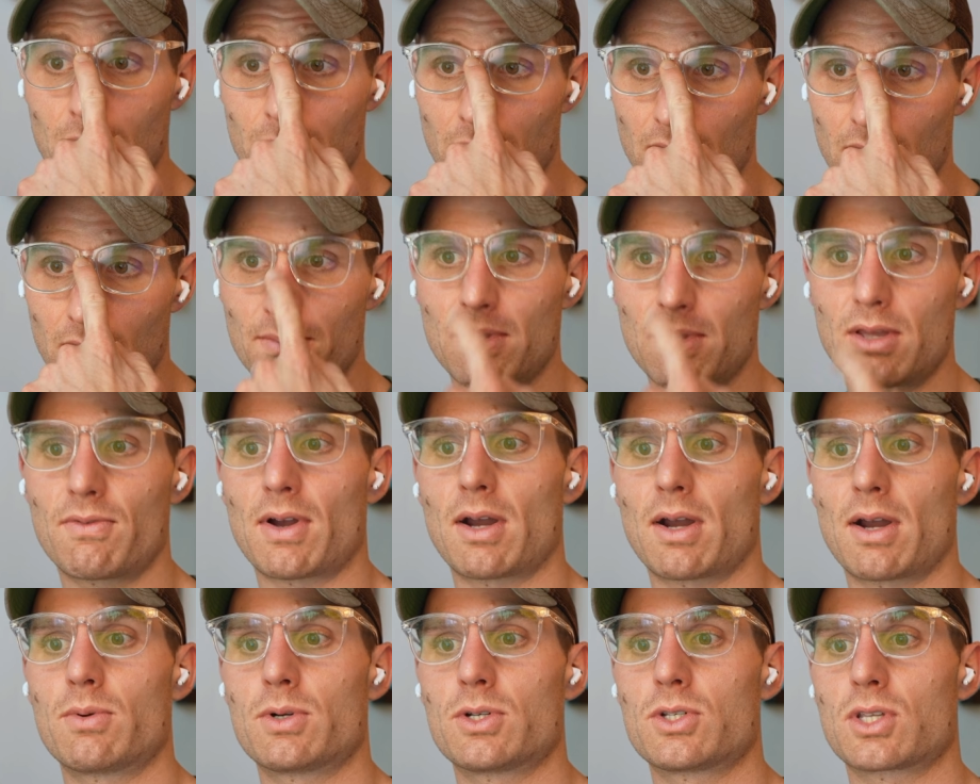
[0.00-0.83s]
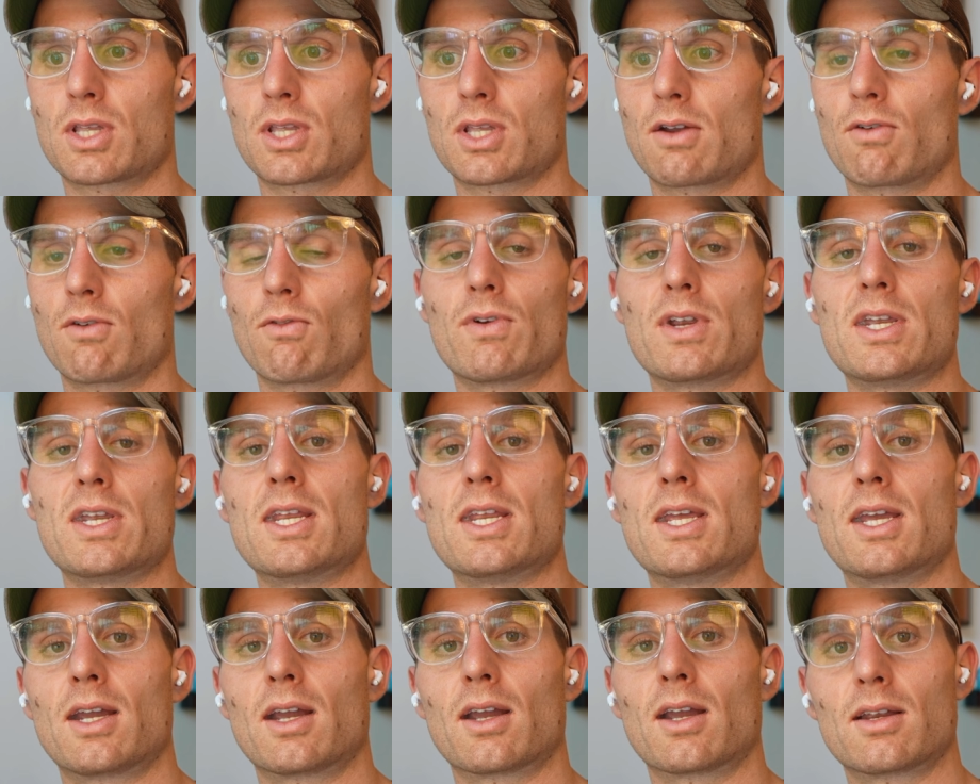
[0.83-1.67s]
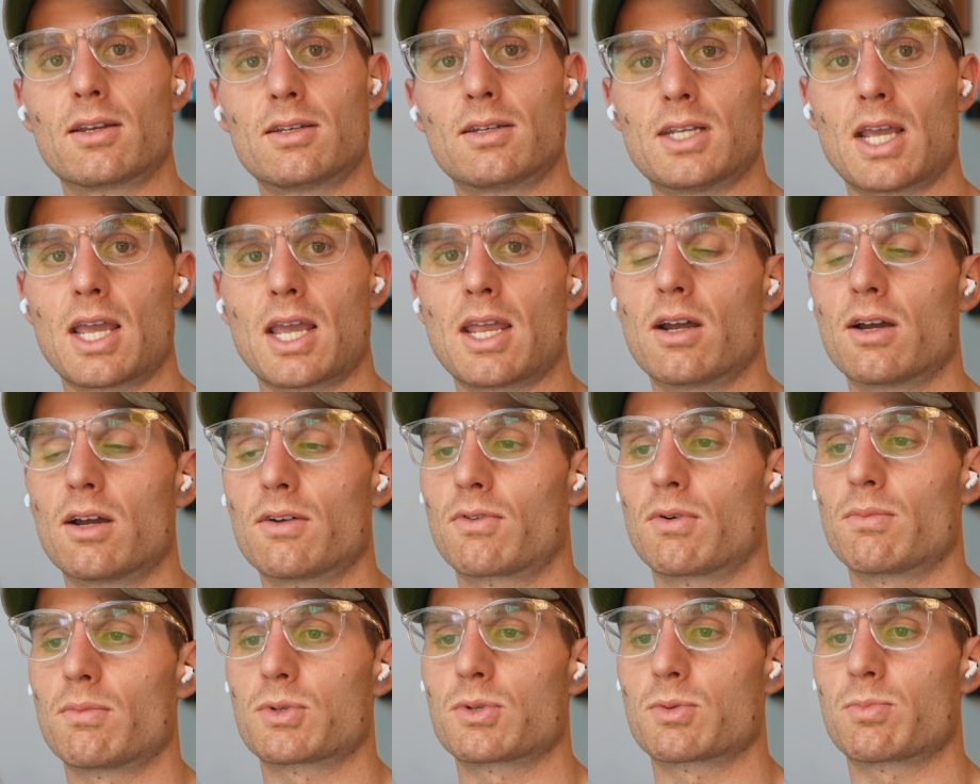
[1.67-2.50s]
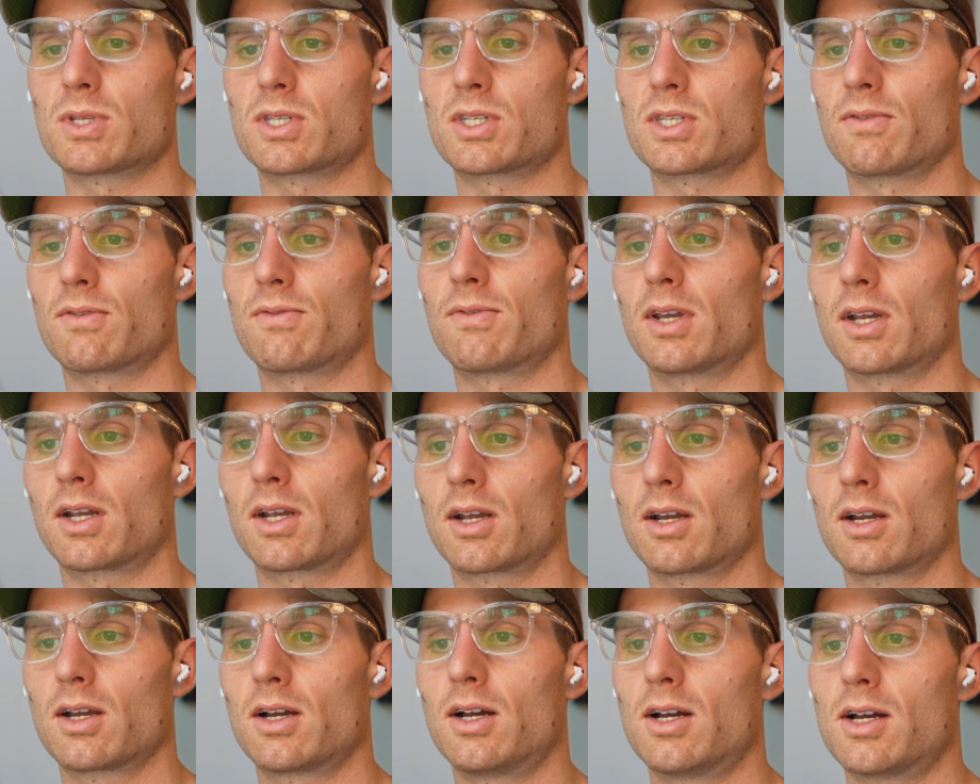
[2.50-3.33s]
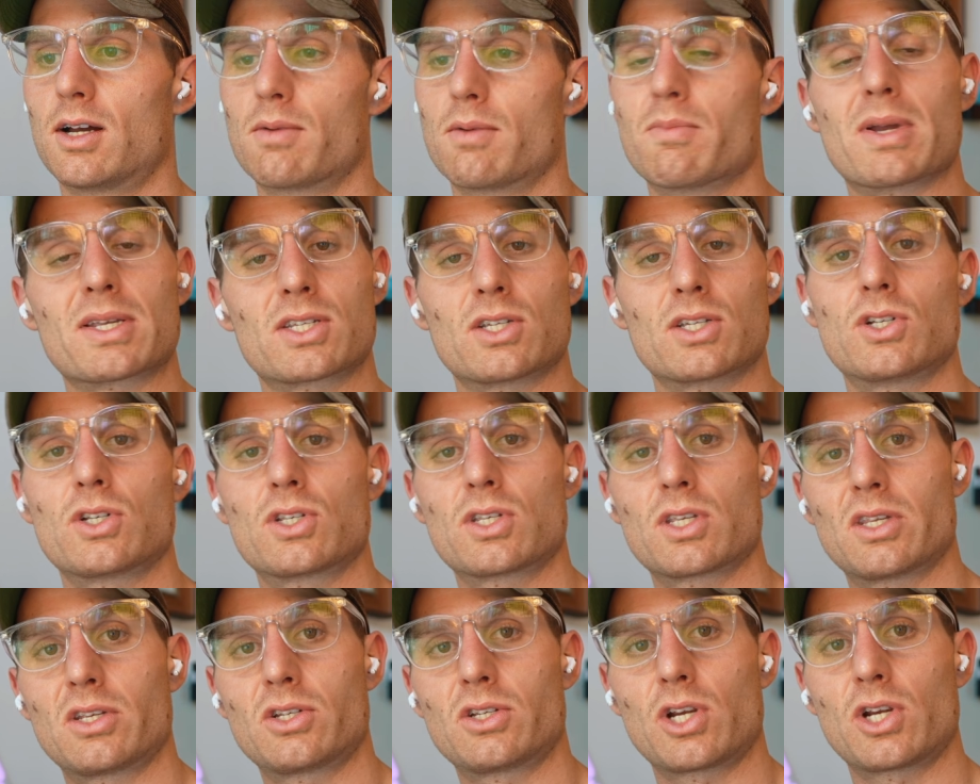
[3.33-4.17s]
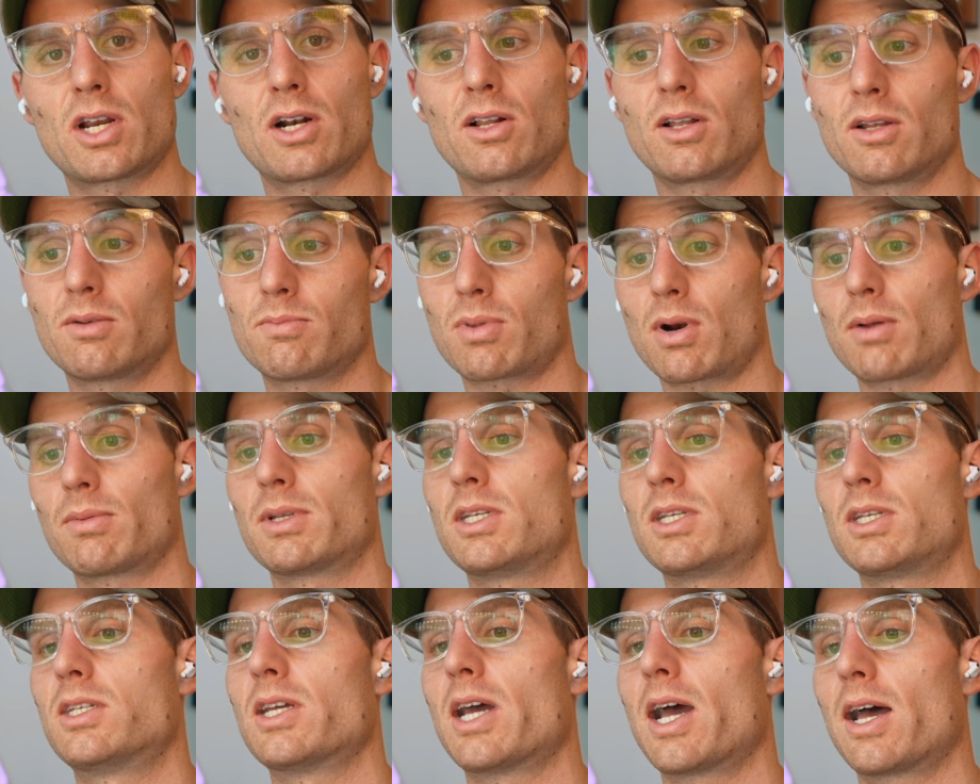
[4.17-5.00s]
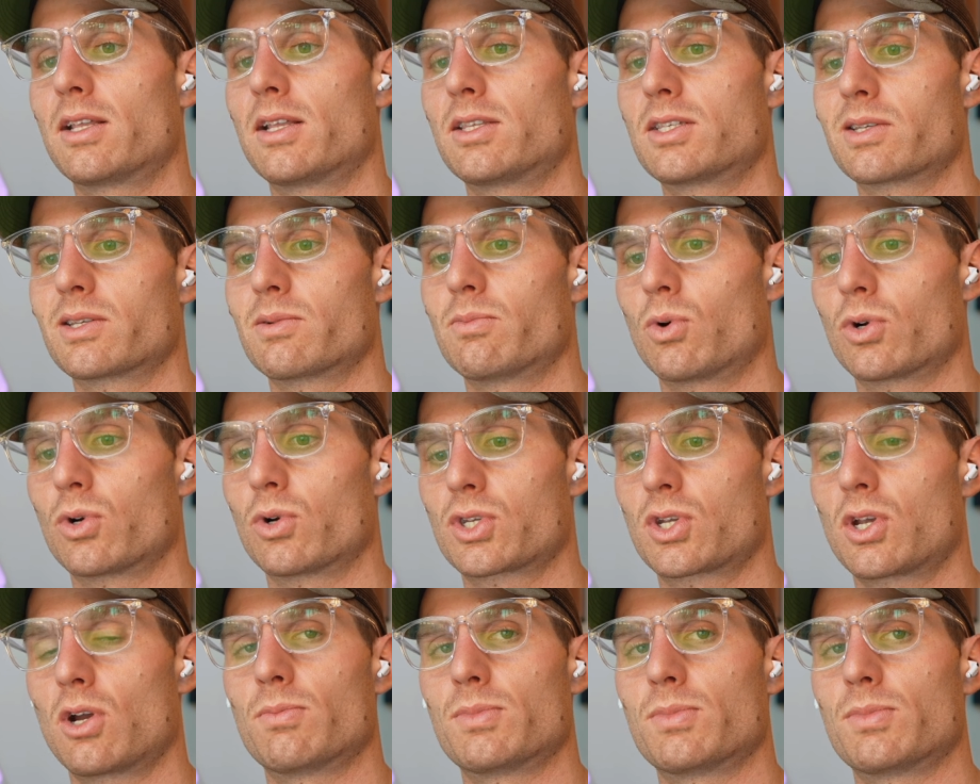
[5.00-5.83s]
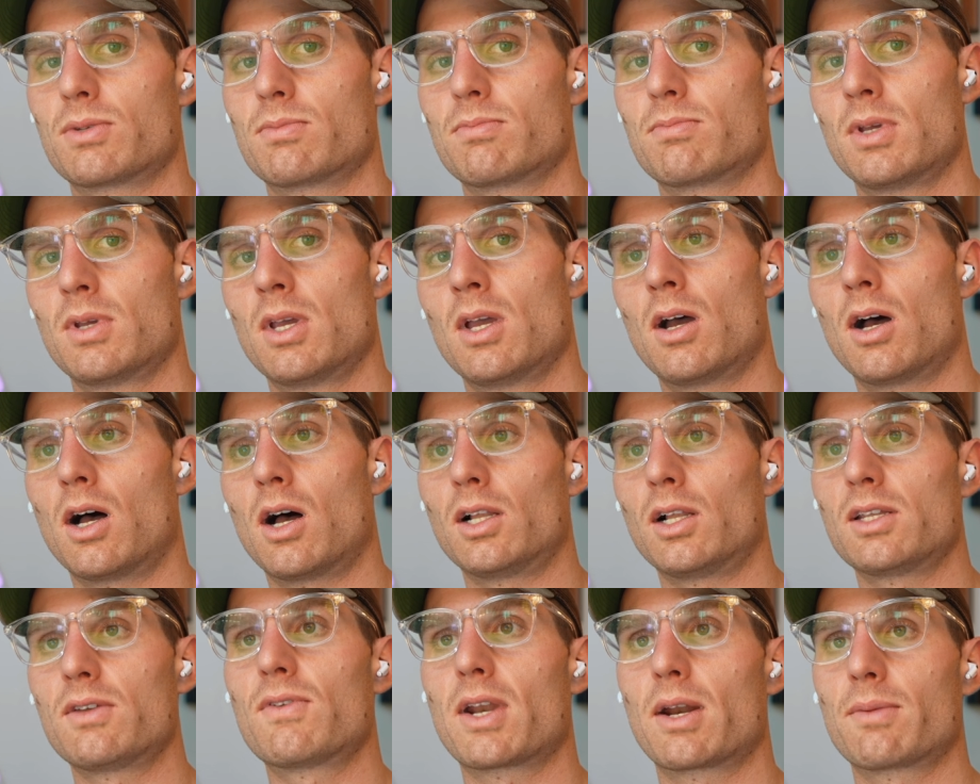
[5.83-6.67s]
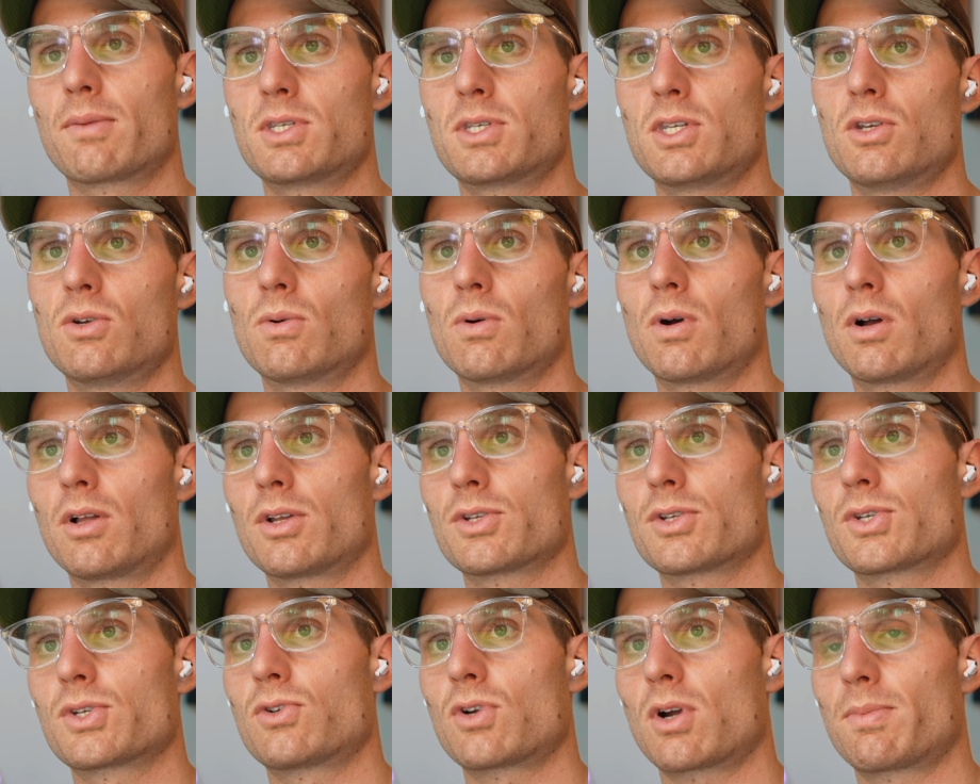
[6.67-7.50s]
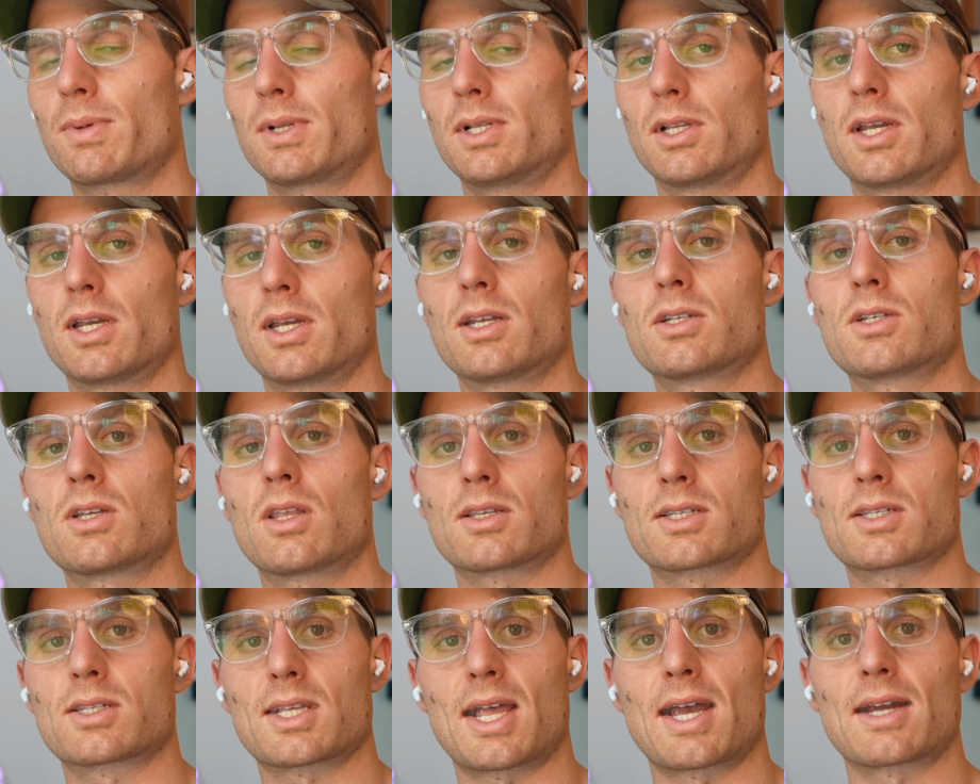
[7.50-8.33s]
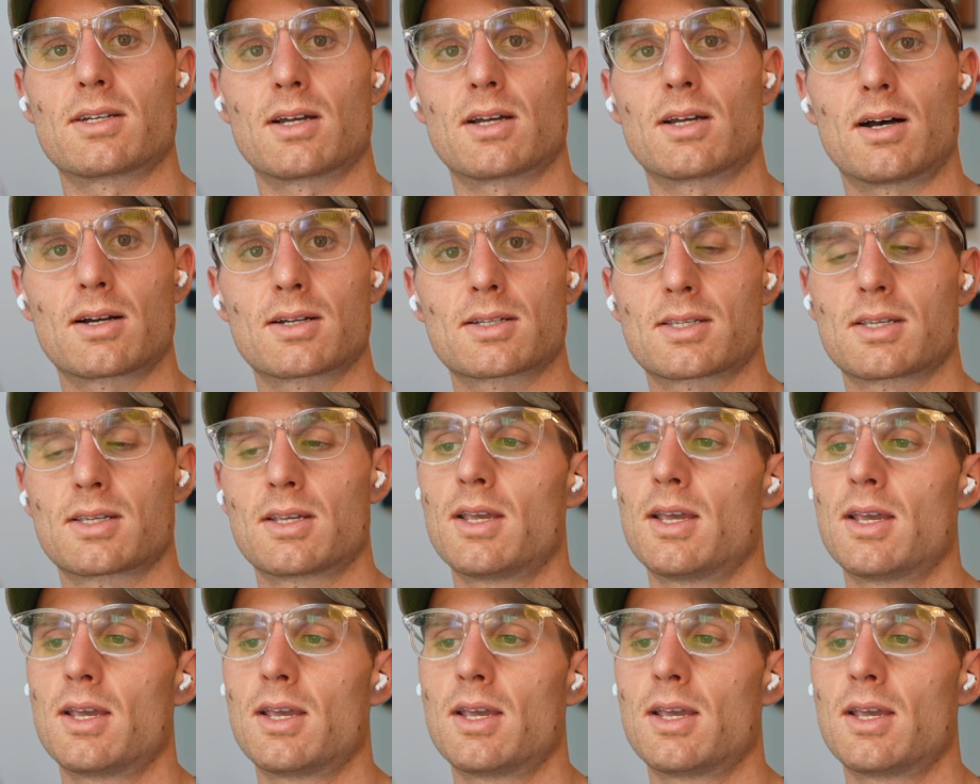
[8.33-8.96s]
But if I was like reading data from specific uh, messages in the channel, I'd probably need to add some more scopes. I'll leave that up to you. I'll also drop a link to the Slack docs